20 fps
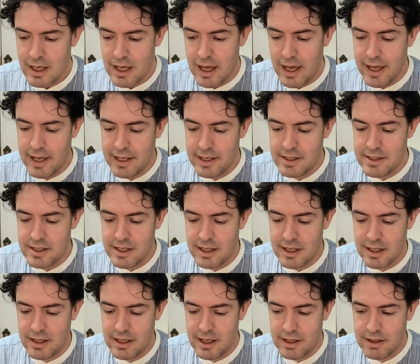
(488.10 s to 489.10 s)
And
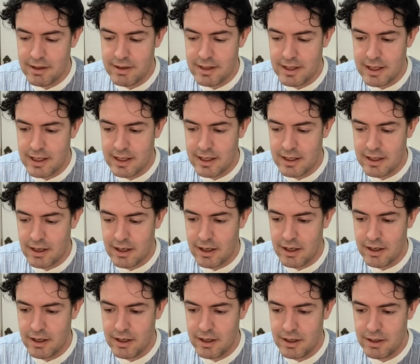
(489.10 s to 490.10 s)
the other thing
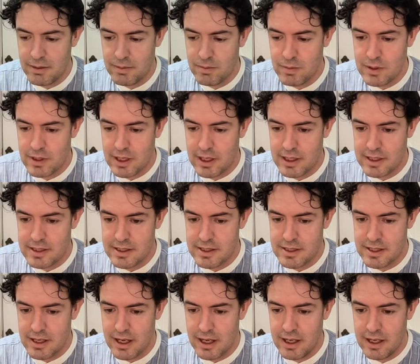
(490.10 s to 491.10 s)
I would like to
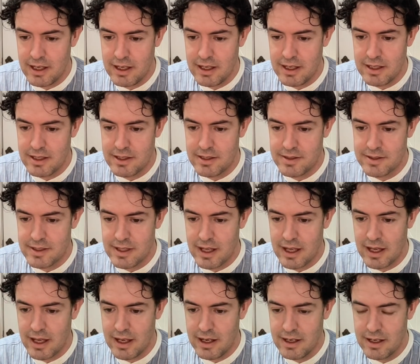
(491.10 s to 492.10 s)
say is
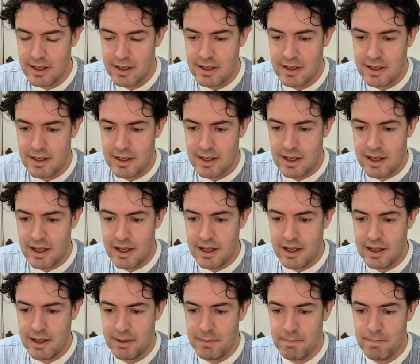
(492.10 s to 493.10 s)
that
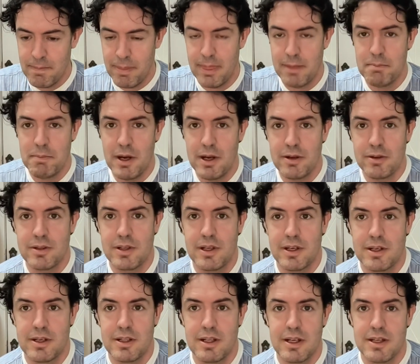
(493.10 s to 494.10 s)
my
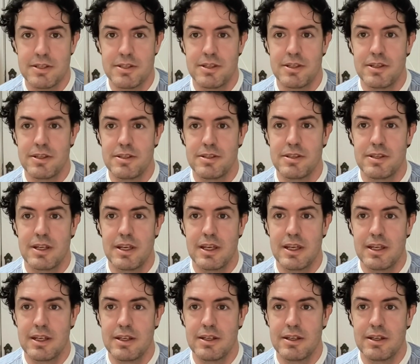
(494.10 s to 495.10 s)
online classes
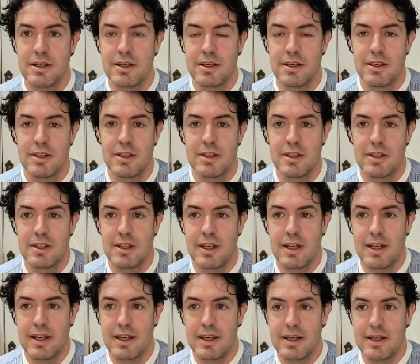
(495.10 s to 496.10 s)
in
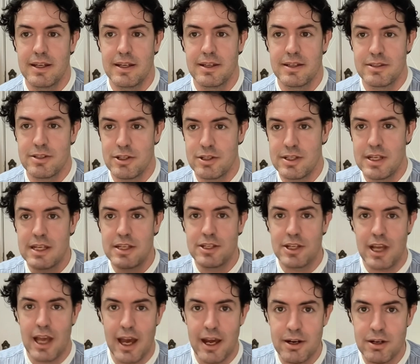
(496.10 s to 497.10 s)
just
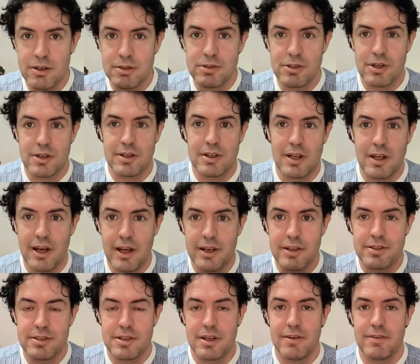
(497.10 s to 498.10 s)
teaching adults online
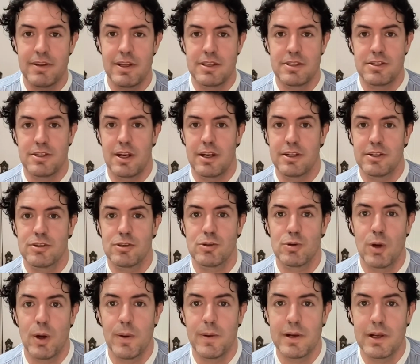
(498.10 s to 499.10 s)
and stuff, that's starting to
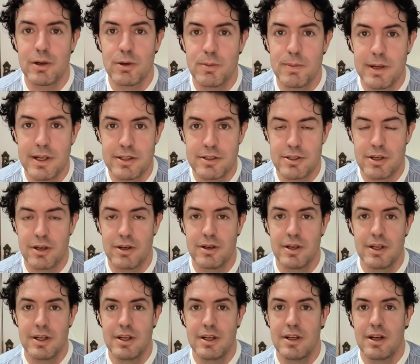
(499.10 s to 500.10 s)
grow a little bit. So
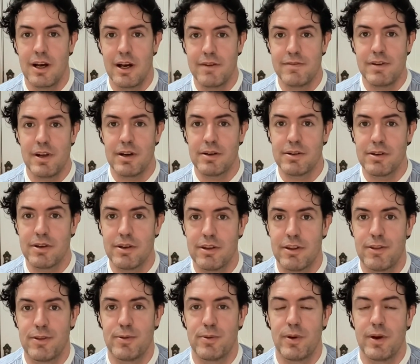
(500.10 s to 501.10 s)
I've now got
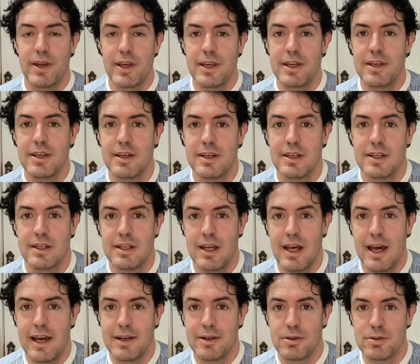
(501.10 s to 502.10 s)
3
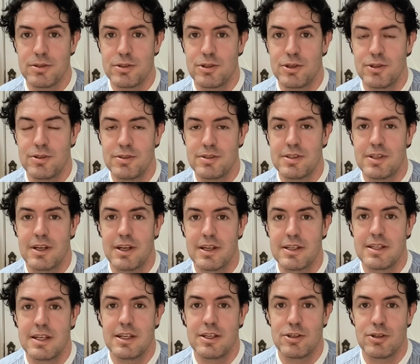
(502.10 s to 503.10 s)
adult students that I
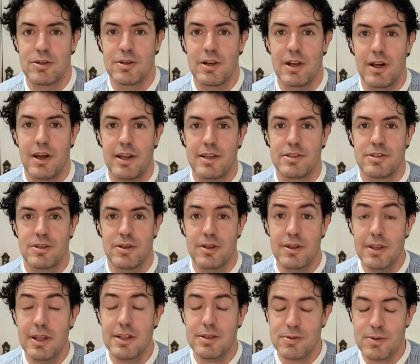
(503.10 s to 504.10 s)
teach online. So
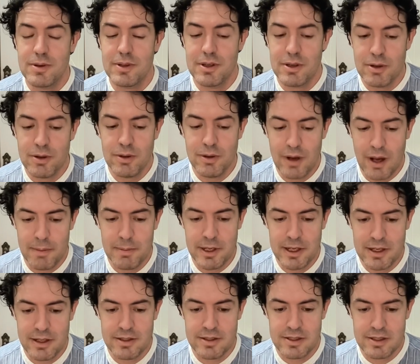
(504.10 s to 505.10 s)
that's really cool. I
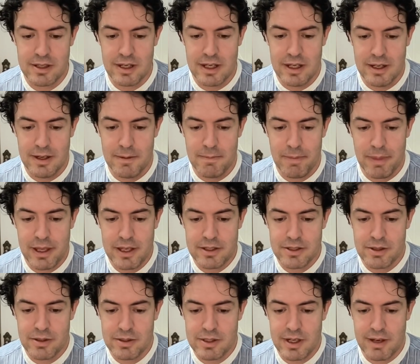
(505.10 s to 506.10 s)
mean, it's
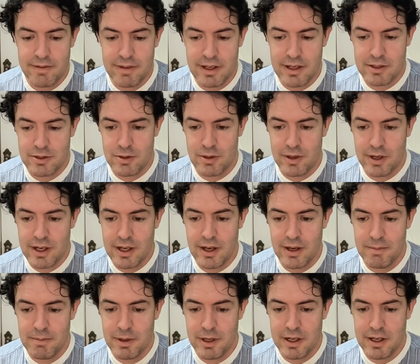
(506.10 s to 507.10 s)
good to have the extra
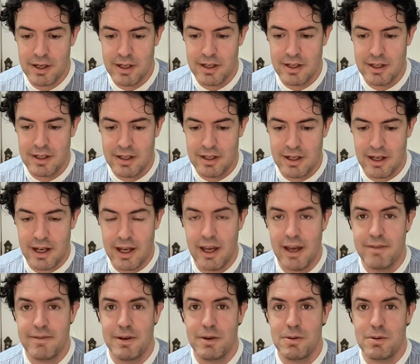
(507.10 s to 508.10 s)
income, but I've
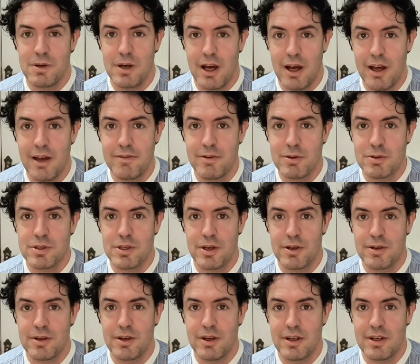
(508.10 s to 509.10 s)
also
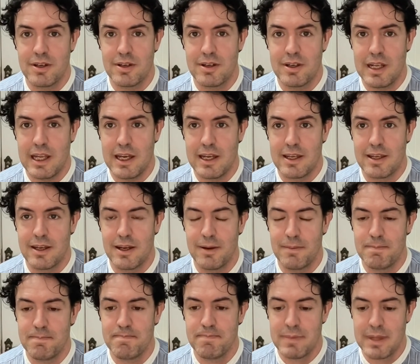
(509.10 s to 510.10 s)
got I've
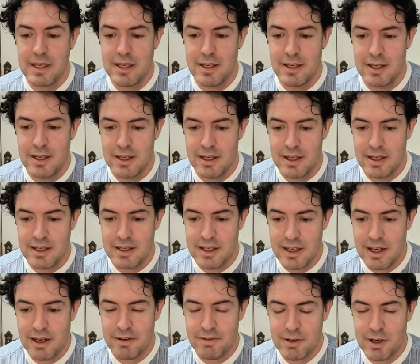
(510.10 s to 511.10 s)

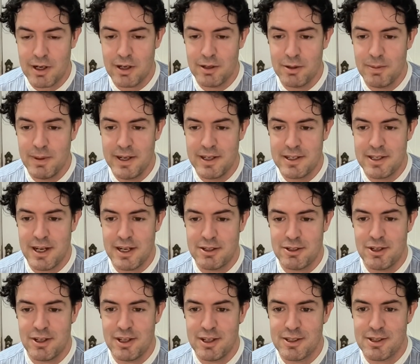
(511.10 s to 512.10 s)
got a little bit attached
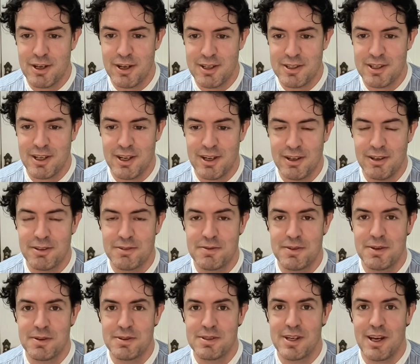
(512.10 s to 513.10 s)
to these guys. Like, I look
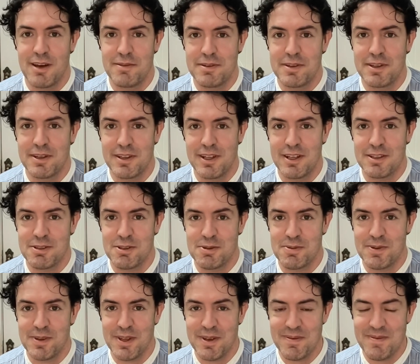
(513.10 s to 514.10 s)
forward to having the classes
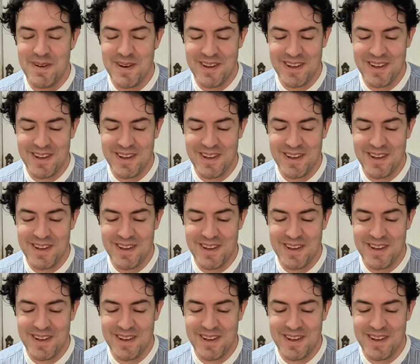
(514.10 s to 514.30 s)
with them.